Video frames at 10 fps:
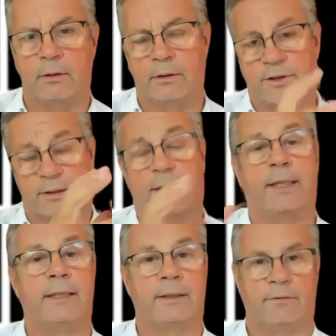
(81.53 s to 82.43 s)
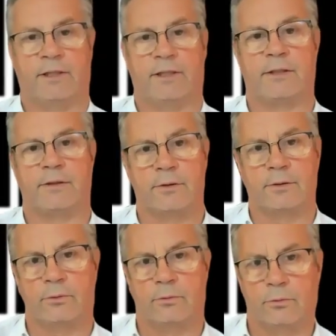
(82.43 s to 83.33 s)
the satellite and devices.
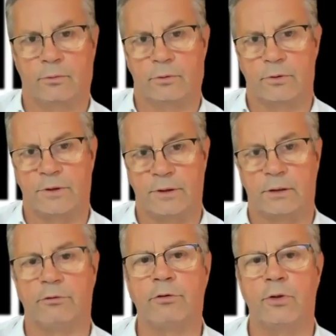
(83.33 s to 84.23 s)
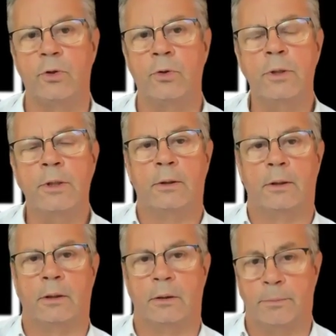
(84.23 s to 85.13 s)
So CLSQ
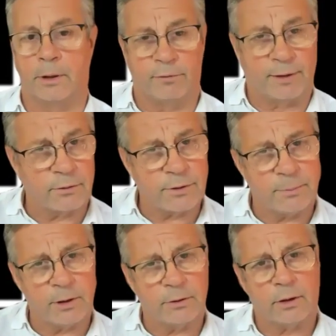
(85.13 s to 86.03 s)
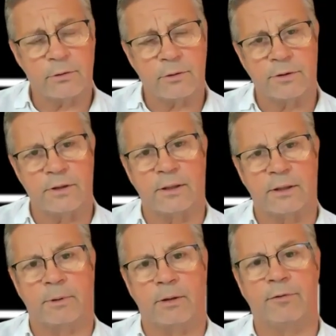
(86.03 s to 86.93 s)
manufacture semiconductors, design
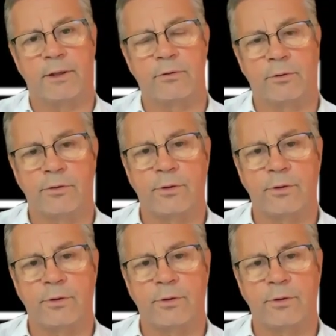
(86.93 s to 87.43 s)
and manufacture those